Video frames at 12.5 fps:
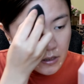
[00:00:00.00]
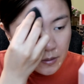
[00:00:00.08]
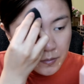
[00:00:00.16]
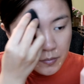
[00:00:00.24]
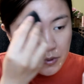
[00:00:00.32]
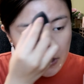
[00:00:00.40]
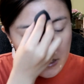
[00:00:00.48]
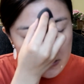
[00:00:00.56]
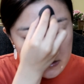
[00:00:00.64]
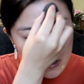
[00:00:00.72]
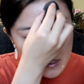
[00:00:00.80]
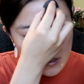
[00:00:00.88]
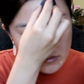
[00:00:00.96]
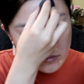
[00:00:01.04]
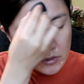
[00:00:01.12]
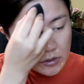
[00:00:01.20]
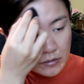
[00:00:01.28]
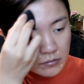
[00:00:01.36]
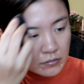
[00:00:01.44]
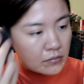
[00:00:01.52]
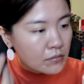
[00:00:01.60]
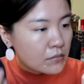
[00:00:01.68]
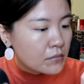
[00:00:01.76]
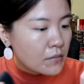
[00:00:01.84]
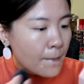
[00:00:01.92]
It blends out
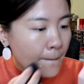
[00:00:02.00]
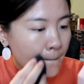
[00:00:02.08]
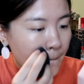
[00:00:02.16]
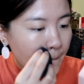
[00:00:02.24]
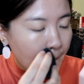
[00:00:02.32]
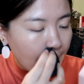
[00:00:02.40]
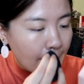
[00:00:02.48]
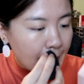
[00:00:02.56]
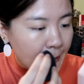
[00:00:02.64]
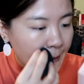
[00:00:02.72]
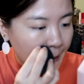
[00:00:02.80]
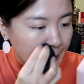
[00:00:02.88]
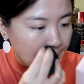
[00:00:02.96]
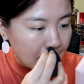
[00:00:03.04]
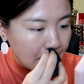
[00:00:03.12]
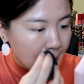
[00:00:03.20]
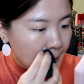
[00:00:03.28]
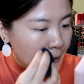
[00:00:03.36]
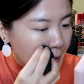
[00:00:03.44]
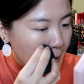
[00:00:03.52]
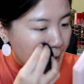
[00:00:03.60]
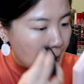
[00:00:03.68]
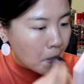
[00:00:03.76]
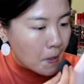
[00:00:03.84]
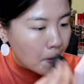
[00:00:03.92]
pretty nicely.
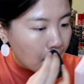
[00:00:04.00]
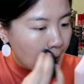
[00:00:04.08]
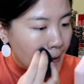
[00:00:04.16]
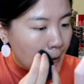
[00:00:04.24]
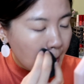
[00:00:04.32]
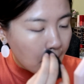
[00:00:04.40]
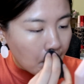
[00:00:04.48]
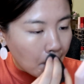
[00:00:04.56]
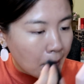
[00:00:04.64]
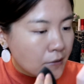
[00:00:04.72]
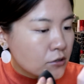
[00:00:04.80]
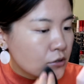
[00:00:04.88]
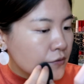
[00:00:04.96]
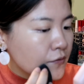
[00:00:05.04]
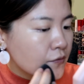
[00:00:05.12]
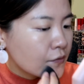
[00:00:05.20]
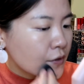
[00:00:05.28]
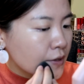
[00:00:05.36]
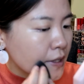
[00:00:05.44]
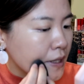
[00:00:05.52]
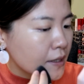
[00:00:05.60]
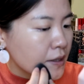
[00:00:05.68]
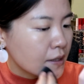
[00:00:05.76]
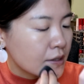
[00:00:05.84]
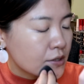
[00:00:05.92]
I don't feel
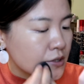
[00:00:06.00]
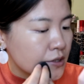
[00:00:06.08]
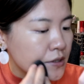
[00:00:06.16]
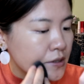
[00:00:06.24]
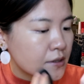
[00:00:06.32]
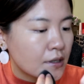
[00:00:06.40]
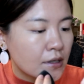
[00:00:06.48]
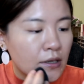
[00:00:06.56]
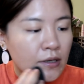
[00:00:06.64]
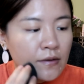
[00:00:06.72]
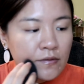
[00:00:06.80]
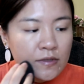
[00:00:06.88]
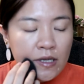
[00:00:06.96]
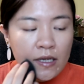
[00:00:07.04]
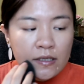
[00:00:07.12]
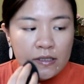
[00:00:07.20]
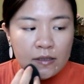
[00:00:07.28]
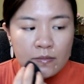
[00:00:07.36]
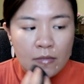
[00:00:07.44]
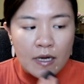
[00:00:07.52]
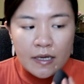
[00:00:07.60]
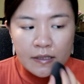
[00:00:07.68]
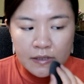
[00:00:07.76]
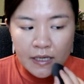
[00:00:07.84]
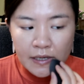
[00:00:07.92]
like this is emphasizing
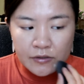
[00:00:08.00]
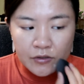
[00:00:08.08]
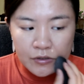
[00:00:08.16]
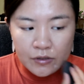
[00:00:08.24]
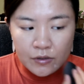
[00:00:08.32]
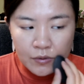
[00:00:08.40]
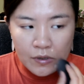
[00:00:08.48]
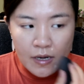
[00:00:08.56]
my texture or